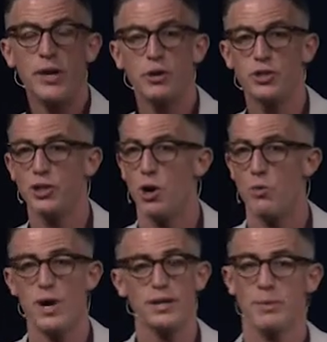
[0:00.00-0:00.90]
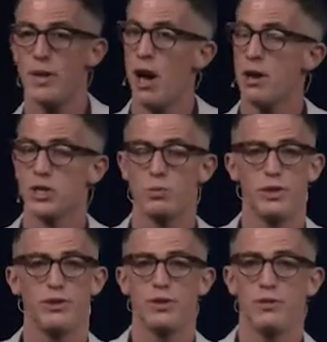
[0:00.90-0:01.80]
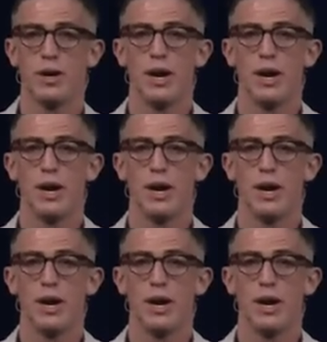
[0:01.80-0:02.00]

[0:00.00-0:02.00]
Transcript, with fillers: that goes, you know what, to be honest with you,